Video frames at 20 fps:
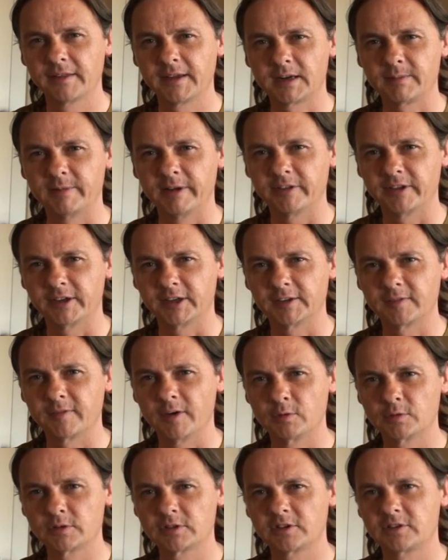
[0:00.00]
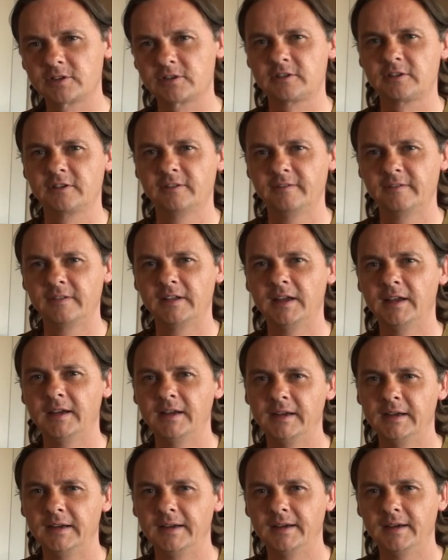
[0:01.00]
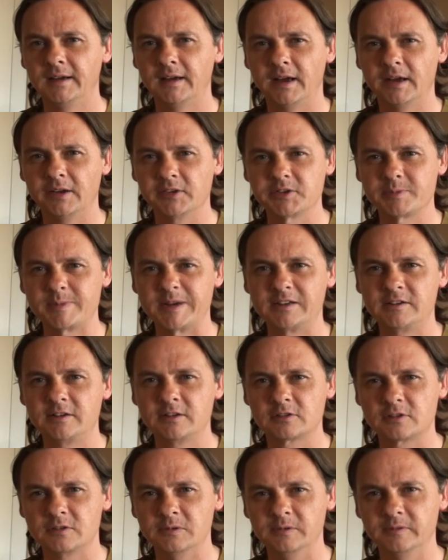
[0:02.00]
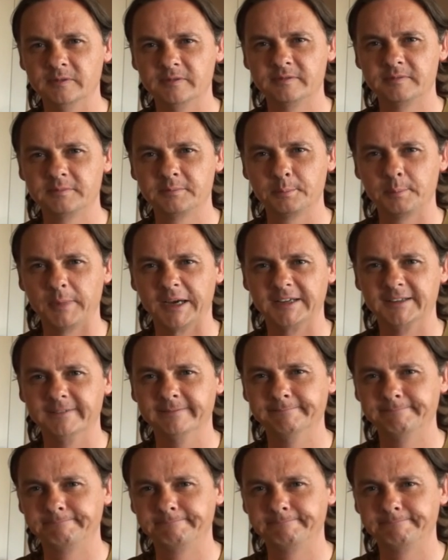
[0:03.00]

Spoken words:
Think about things, folks. I'll speak to you soon. Bye.